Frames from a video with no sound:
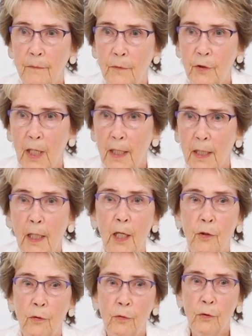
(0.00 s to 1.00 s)
Jerry
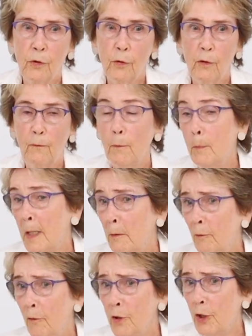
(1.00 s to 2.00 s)
Garneau, Toru
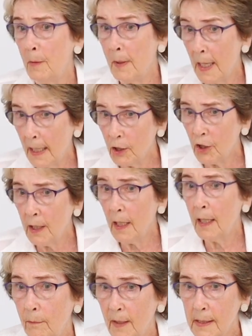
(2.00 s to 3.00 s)
Fujibayashi,
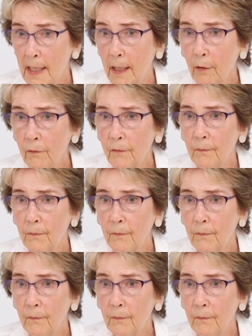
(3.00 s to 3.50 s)
myself.